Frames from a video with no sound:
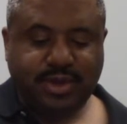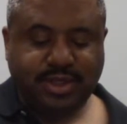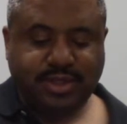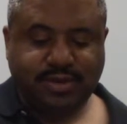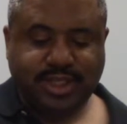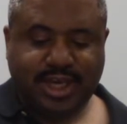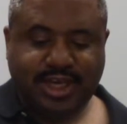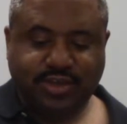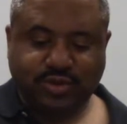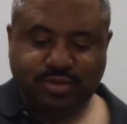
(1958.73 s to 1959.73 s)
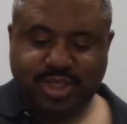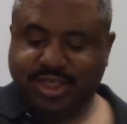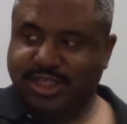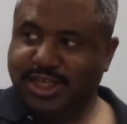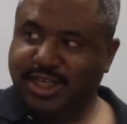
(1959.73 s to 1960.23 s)
So he said angels will be
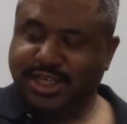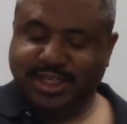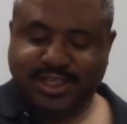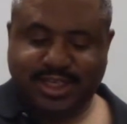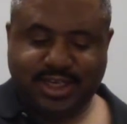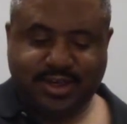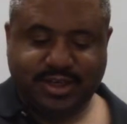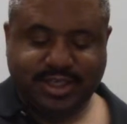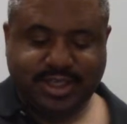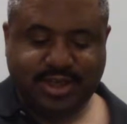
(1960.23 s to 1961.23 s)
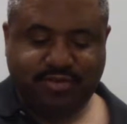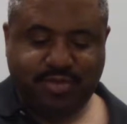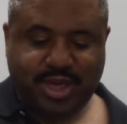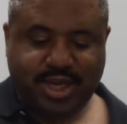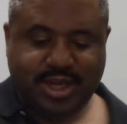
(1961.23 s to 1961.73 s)
ascending and descending on the Son of
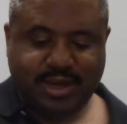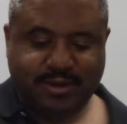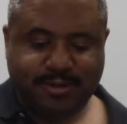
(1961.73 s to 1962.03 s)
Man.